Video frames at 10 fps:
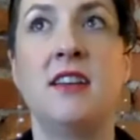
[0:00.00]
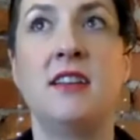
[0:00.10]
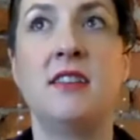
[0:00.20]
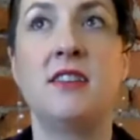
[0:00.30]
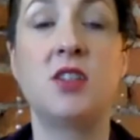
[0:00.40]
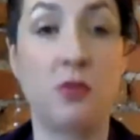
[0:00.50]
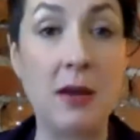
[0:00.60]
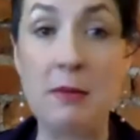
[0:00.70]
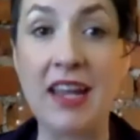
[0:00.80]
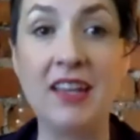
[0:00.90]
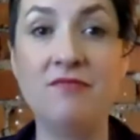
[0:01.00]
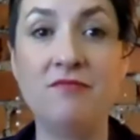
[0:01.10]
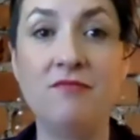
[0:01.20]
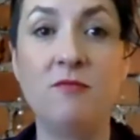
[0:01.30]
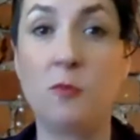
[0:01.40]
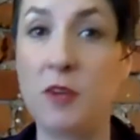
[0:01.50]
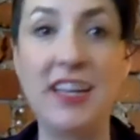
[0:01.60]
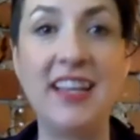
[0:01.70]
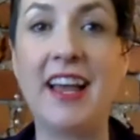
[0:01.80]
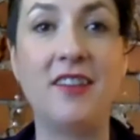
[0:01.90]
screaming really
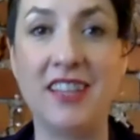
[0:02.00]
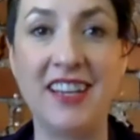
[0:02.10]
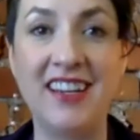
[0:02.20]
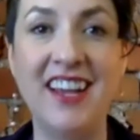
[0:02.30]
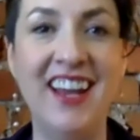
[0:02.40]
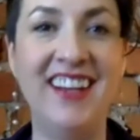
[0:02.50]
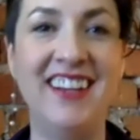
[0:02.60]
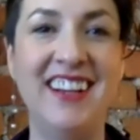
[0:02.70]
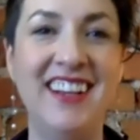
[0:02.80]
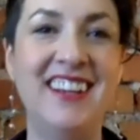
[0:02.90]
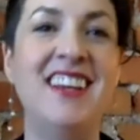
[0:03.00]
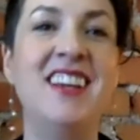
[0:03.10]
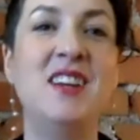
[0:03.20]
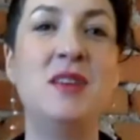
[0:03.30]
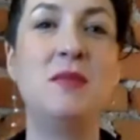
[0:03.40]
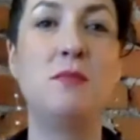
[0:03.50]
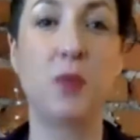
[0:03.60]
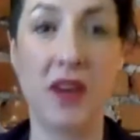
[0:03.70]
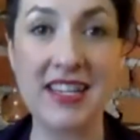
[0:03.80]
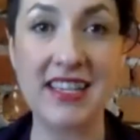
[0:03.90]
loudly,
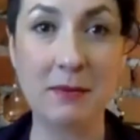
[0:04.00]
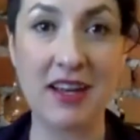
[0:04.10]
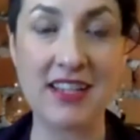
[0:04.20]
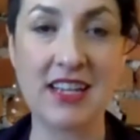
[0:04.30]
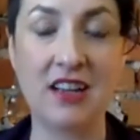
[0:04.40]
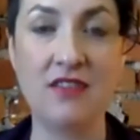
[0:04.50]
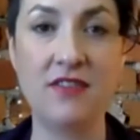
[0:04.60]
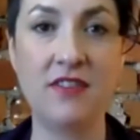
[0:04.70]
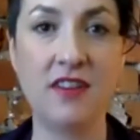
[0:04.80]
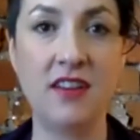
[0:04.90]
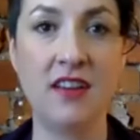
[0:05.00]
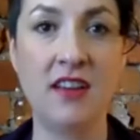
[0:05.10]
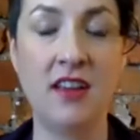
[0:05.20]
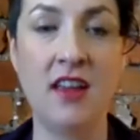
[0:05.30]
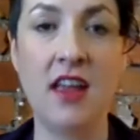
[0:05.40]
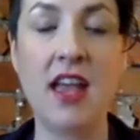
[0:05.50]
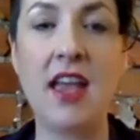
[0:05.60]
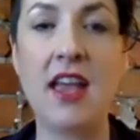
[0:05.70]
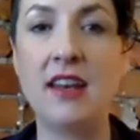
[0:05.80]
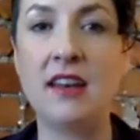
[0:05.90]
bracing myself,
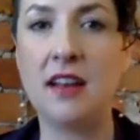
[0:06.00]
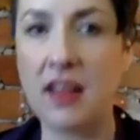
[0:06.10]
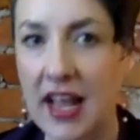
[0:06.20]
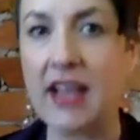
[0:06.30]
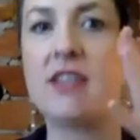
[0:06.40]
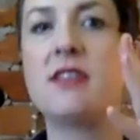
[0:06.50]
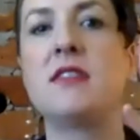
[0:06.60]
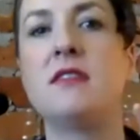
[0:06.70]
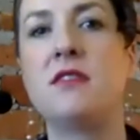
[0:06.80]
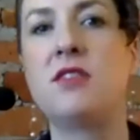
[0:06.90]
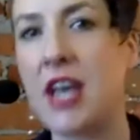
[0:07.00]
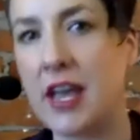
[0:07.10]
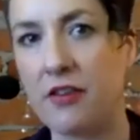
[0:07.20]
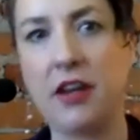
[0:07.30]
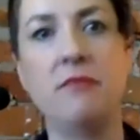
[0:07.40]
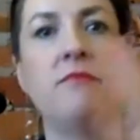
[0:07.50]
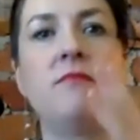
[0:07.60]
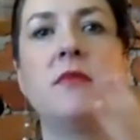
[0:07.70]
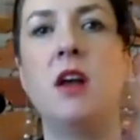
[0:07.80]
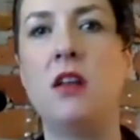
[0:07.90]
and glass shattering,
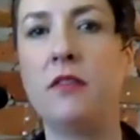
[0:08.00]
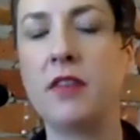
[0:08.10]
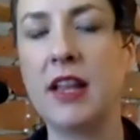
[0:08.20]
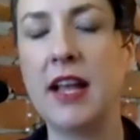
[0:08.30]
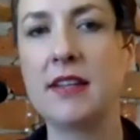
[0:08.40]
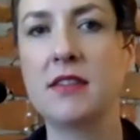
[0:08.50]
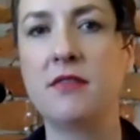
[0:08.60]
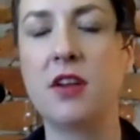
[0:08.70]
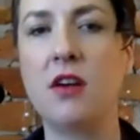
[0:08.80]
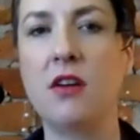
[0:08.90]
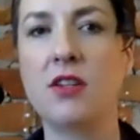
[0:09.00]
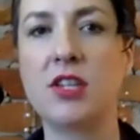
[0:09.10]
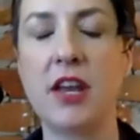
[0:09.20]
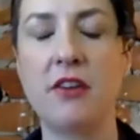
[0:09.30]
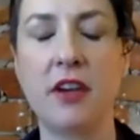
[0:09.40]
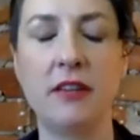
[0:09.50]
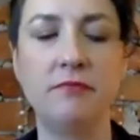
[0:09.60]
all of the glass of the car shattering.